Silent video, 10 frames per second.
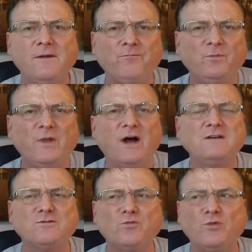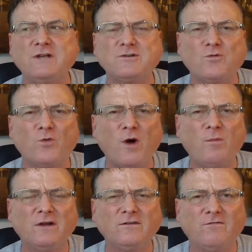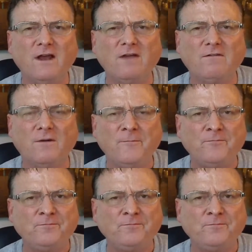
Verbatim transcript: Nice, rich, robust flavor